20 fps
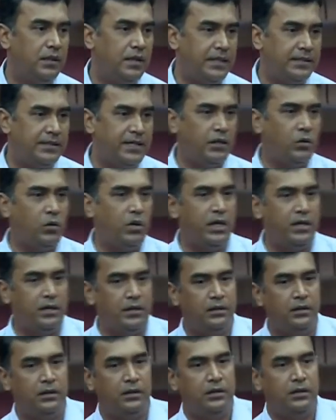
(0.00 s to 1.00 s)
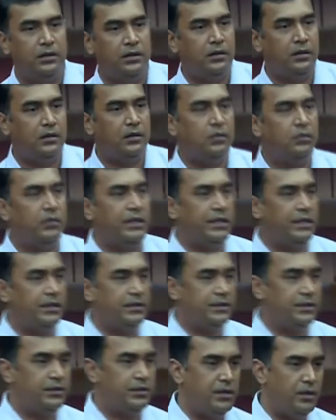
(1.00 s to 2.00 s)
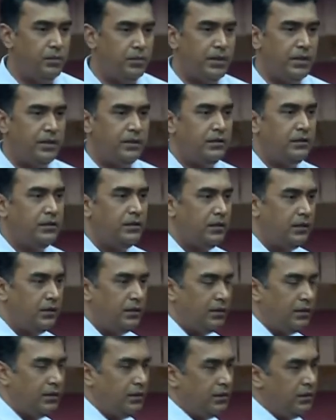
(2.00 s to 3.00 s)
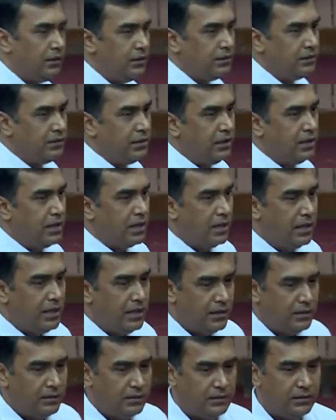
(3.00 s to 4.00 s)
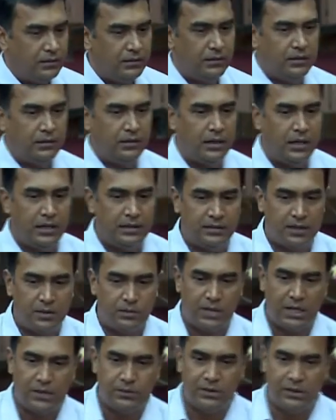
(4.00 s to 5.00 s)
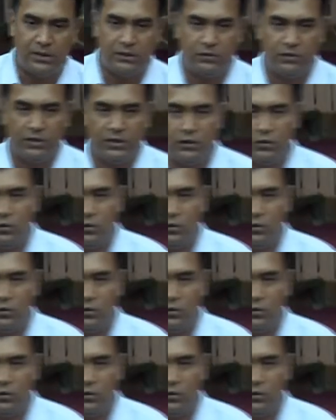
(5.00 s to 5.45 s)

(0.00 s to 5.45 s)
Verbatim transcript: less accurate, but it is cheaper, it is done earlier and sometimes it is very